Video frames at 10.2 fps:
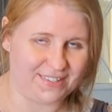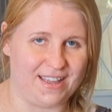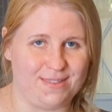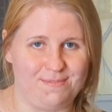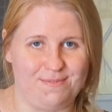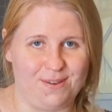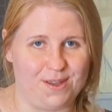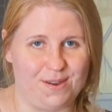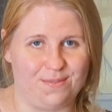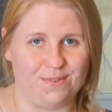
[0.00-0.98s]
I always have to be very
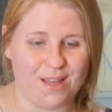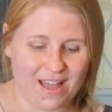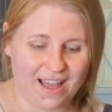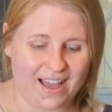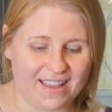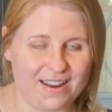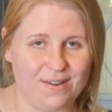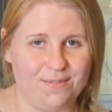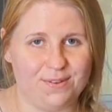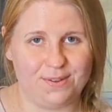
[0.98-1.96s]
careful. I can
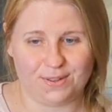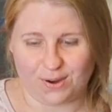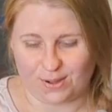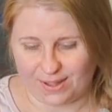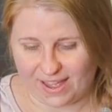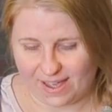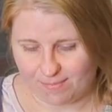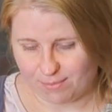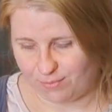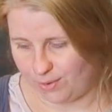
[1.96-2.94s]
overdo the garlic. I
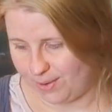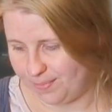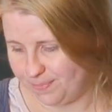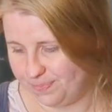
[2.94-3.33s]
have before.